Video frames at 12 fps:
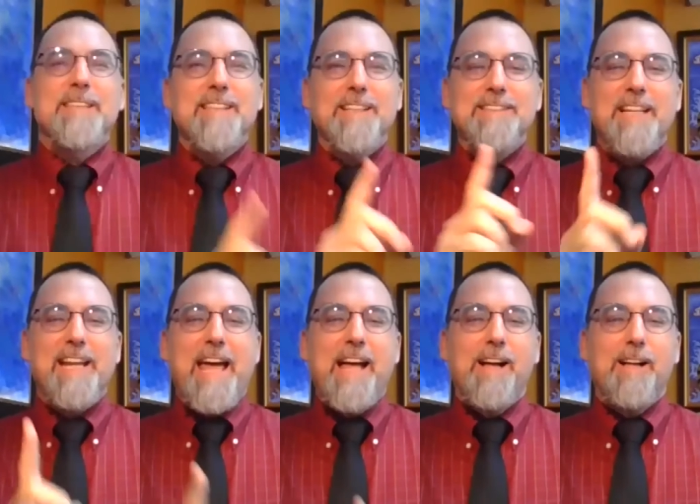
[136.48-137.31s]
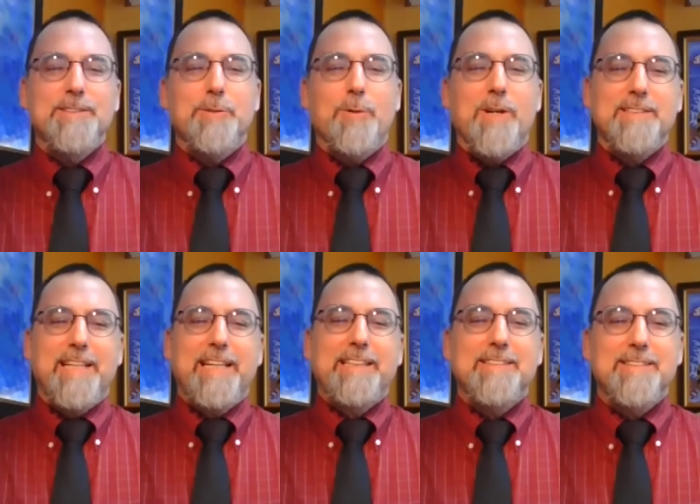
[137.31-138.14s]
just there's an L towards the
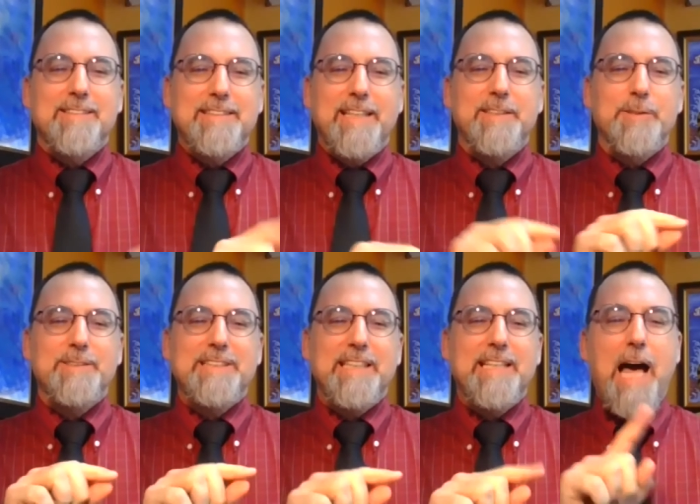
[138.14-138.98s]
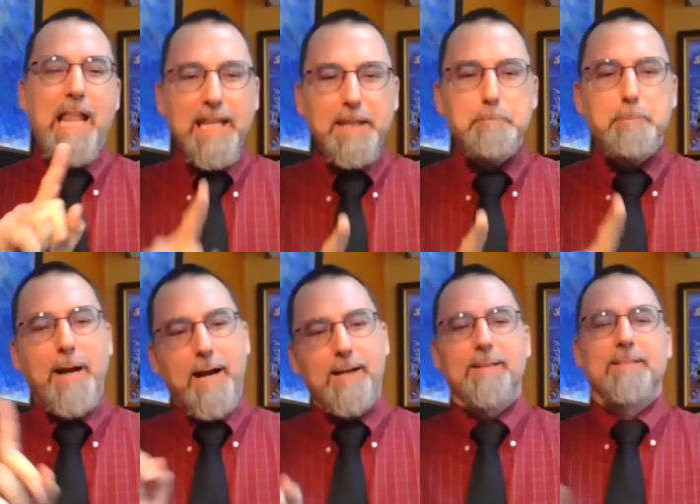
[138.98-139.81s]
end.
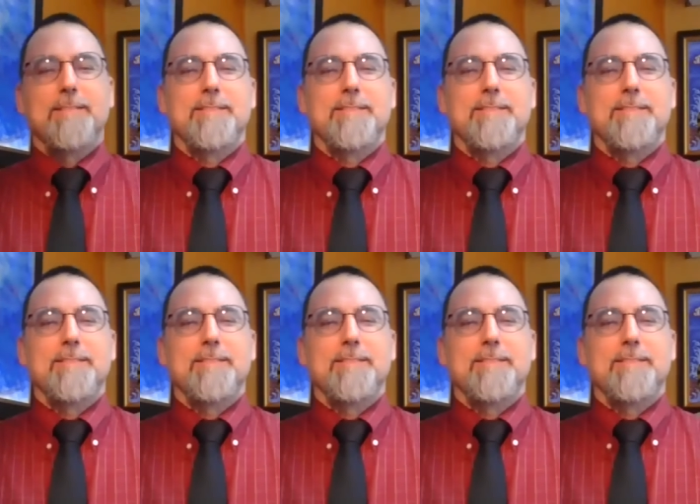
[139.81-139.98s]
Tegucigalpa.